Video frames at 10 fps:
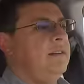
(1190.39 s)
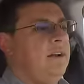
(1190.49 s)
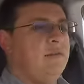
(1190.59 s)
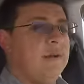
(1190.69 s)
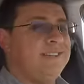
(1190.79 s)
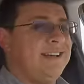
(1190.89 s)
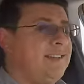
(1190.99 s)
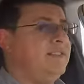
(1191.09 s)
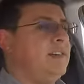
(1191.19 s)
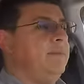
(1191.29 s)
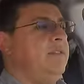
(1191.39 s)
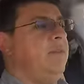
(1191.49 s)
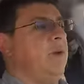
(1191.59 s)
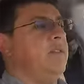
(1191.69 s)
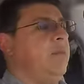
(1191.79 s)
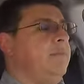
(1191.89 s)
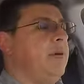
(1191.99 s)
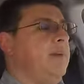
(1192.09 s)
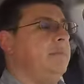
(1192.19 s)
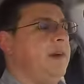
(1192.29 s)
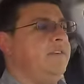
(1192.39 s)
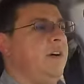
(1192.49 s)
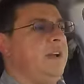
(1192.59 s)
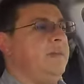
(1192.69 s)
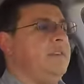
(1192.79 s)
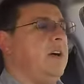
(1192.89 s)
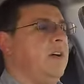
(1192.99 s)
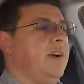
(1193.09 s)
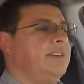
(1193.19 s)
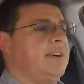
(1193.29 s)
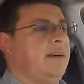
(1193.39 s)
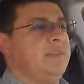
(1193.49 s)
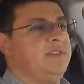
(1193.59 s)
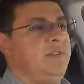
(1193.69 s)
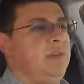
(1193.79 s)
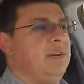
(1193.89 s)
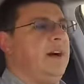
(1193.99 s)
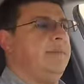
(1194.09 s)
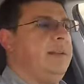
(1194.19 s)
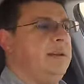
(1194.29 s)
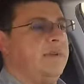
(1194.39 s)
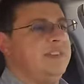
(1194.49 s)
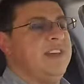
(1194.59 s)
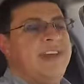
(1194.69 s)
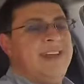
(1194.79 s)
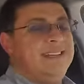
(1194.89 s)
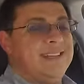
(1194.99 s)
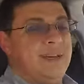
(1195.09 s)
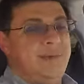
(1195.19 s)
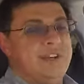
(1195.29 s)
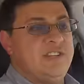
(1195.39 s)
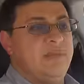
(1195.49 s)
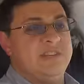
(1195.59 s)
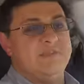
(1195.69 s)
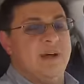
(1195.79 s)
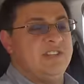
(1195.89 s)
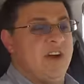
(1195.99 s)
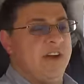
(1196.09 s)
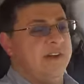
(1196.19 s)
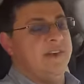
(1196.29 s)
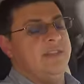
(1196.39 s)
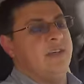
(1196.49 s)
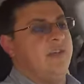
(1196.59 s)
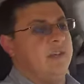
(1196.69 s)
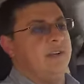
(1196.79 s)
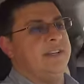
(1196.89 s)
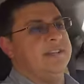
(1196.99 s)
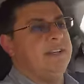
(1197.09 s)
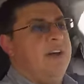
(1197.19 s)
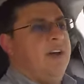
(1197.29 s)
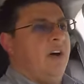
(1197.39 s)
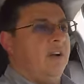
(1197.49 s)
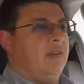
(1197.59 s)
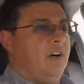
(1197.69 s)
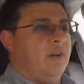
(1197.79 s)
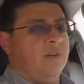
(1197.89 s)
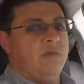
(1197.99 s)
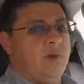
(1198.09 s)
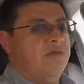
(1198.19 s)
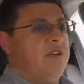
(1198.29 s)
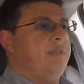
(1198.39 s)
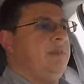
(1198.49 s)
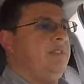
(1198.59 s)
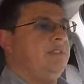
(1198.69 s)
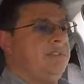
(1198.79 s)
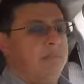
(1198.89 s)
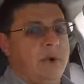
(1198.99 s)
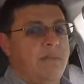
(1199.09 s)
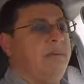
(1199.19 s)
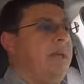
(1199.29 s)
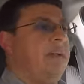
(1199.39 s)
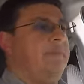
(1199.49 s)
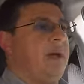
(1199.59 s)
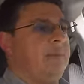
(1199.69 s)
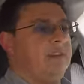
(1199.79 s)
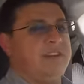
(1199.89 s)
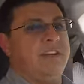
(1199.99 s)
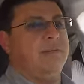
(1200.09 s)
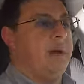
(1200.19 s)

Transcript: Of course, as I've said before, the one problem I find with the RX Hybrid's fuel economy numbers is that I wish it was much higher in the 30s. On a longer road trip with this, you'll probably end up averaging